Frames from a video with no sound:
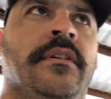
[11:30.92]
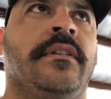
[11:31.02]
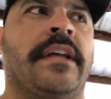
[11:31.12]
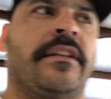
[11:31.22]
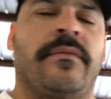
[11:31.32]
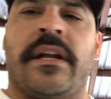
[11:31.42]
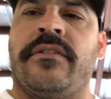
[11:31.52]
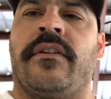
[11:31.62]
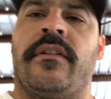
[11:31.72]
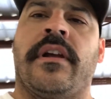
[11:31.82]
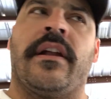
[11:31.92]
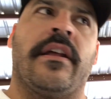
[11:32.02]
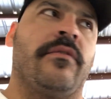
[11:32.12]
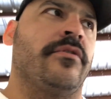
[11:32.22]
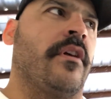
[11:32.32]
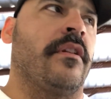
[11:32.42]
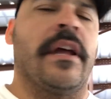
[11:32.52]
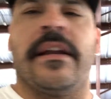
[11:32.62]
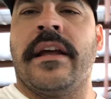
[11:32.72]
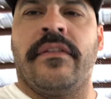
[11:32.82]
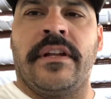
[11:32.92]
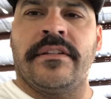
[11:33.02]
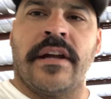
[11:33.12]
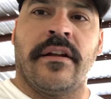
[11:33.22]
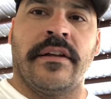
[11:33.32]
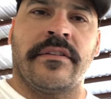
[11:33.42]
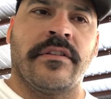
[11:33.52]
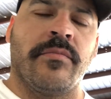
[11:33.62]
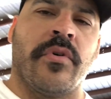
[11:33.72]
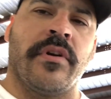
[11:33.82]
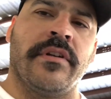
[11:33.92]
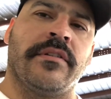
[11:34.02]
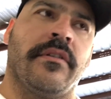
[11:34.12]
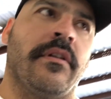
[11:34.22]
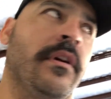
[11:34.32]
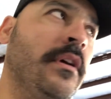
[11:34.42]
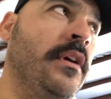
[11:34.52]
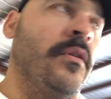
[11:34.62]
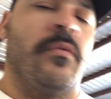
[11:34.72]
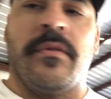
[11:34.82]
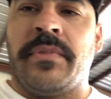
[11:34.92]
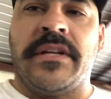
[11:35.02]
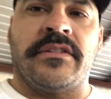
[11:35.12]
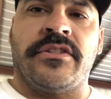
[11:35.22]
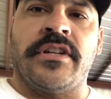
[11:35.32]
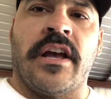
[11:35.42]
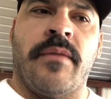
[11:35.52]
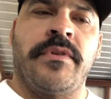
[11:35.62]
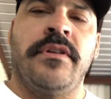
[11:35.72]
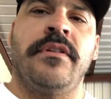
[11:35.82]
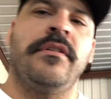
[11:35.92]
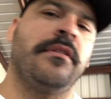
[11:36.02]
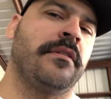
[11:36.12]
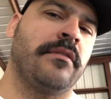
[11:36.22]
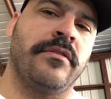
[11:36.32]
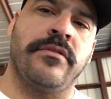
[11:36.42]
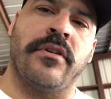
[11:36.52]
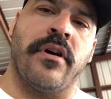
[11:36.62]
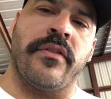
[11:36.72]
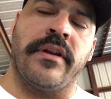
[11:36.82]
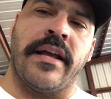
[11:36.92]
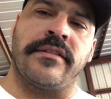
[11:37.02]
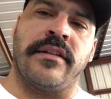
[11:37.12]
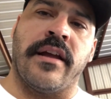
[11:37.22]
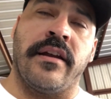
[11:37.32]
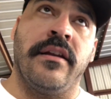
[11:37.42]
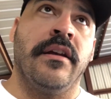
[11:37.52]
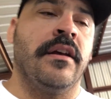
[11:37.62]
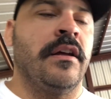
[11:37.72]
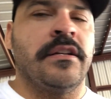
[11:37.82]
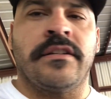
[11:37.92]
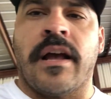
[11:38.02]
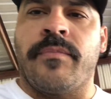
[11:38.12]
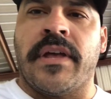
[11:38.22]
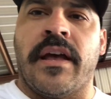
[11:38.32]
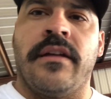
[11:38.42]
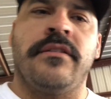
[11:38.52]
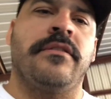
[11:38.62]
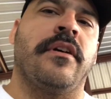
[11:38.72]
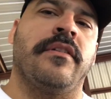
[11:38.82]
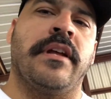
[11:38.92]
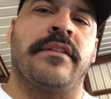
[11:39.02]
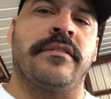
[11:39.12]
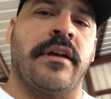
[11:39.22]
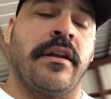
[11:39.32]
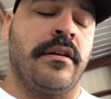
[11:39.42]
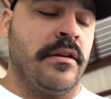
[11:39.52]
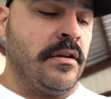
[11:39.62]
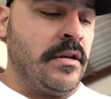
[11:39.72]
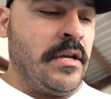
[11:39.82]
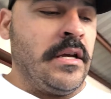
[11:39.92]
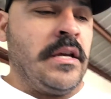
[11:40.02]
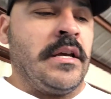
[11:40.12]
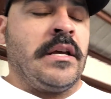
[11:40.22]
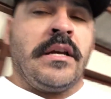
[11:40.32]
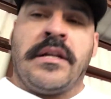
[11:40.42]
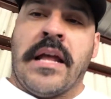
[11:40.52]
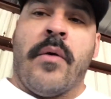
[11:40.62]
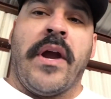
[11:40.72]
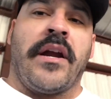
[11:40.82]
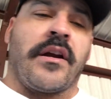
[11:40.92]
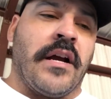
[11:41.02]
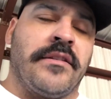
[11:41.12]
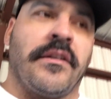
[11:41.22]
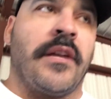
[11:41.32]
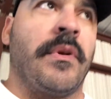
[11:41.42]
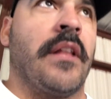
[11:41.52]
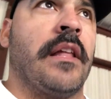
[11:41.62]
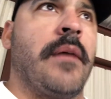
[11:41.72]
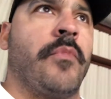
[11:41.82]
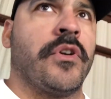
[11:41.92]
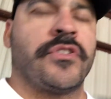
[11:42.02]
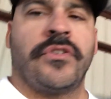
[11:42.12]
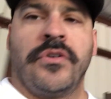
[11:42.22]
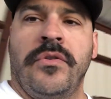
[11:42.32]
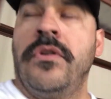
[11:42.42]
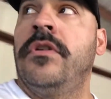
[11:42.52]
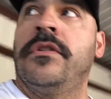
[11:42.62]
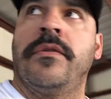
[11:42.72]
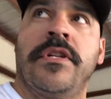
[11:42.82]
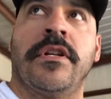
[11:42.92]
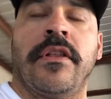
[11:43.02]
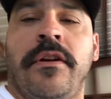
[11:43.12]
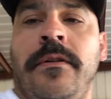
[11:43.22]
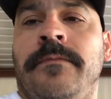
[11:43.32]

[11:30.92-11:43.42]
That's when I draw the line. I don't draw the line down the entire length of the board until the one piece is chopped. Draw the next line, chop that, draw the next line. That way your cuts are gonna be a lot more true to each other,